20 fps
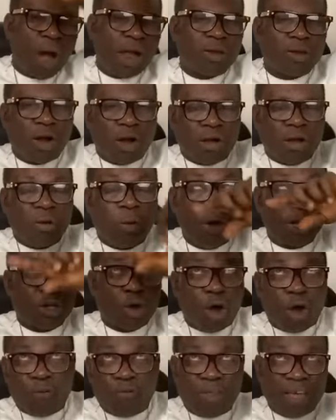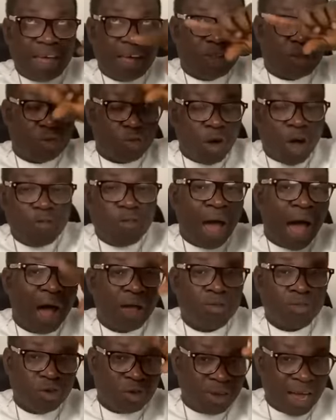what which of the
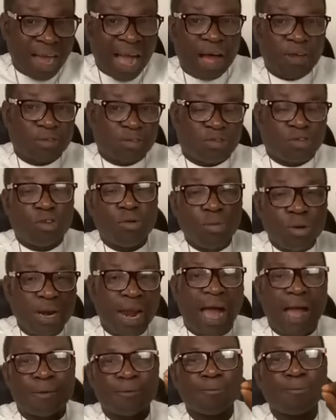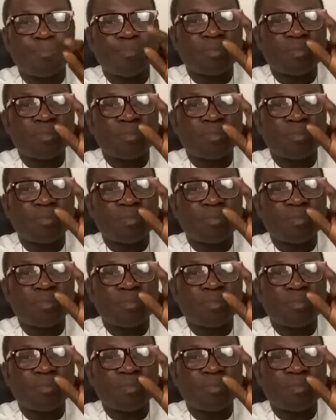12 zodiac houses in Muna